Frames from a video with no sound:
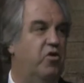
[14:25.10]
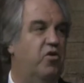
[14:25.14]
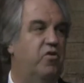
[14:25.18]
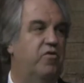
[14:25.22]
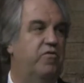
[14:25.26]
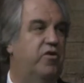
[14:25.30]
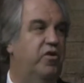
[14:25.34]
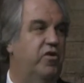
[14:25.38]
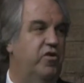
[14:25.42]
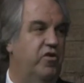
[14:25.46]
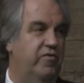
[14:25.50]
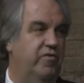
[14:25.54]

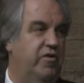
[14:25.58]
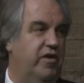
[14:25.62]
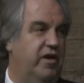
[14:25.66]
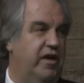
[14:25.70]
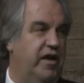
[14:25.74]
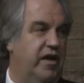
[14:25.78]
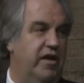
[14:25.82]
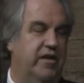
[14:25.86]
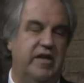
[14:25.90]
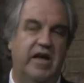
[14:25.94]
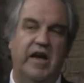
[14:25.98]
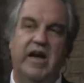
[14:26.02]
over and over
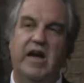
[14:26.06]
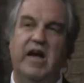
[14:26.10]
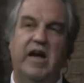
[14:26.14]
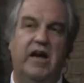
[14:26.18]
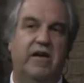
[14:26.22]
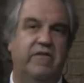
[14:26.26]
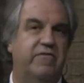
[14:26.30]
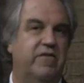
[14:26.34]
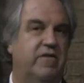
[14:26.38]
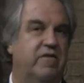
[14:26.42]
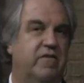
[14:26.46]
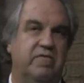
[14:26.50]
again. They
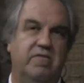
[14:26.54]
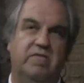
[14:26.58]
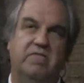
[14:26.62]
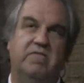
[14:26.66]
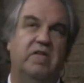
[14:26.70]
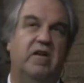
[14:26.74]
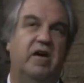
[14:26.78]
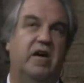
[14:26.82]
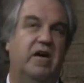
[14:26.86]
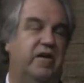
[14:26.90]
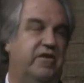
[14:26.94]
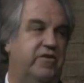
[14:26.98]
have
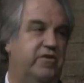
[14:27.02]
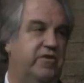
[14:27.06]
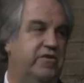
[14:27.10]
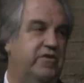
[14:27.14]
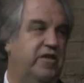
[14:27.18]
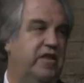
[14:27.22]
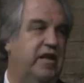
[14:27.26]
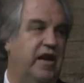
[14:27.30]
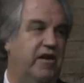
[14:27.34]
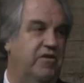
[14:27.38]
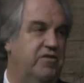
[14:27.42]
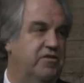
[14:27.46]

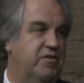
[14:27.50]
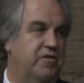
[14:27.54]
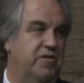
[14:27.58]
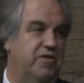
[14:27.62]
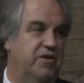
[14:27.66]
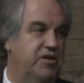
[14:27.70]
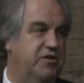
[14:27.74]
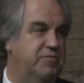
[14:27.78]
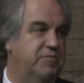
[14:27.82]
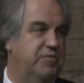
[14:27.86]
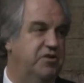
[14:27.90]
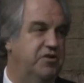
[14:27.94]
100,000 of
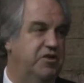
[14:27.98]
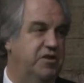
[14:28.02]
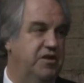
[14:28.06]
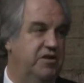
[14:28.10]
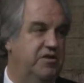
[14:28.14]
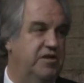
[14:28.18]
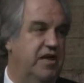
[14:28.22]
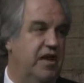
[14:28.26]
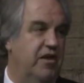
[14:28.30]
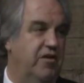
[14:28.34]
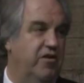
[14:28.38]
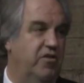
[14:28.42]
these
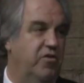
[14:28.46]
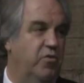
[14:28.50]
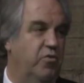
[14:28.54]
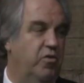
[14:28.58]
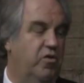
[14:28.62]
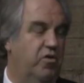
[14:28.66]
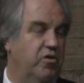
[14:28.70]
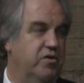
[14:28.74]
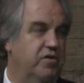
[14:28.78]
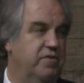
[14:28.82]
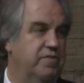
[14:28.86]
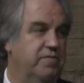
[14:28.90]
machines out in the
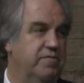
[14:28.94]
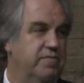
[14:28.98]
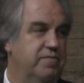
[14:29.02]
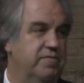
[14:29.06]
world.